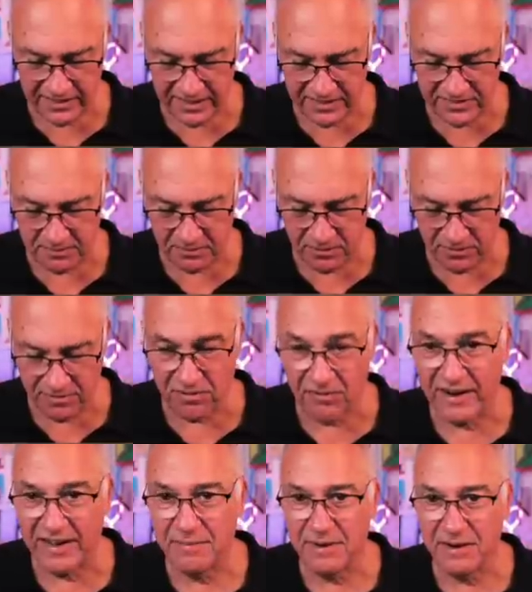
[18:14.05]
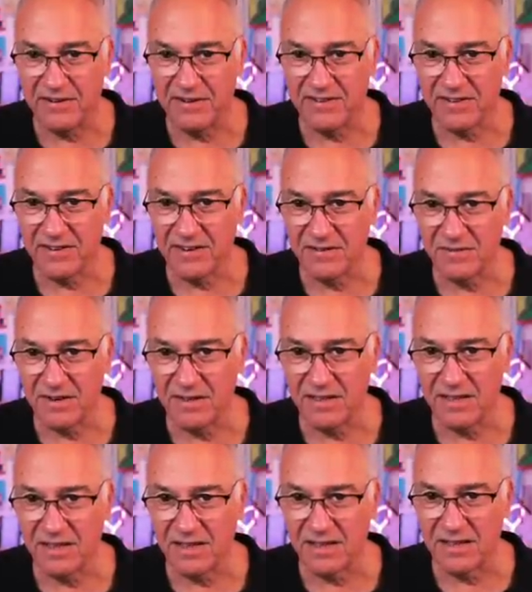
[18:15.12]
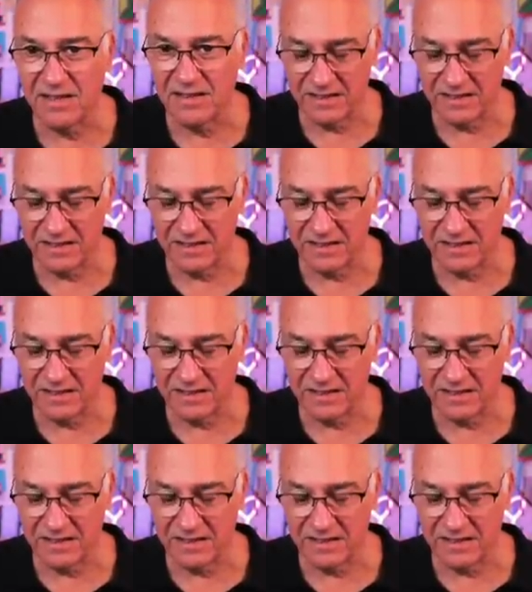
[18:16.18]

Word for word: it has some cranberries on it. What do you think?